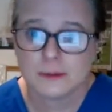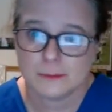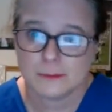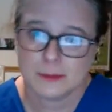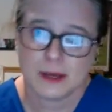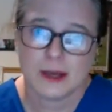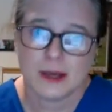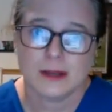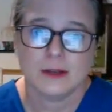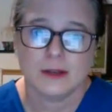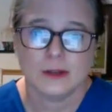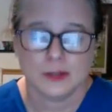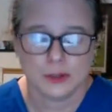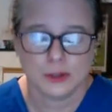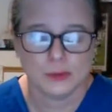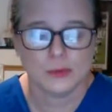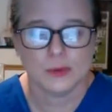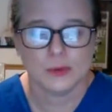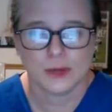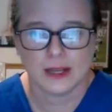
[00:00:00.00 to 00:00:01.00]
but
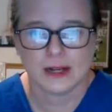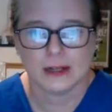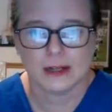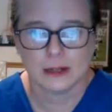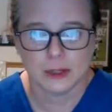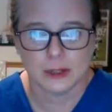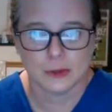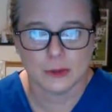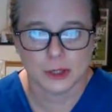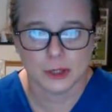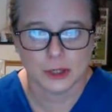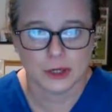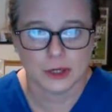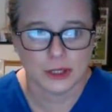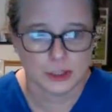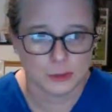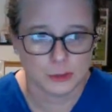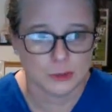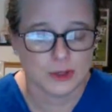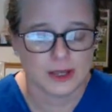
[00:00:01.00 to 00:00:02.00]
you will get
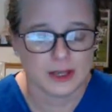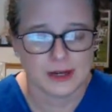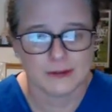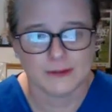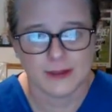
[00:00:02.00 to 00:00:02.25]
a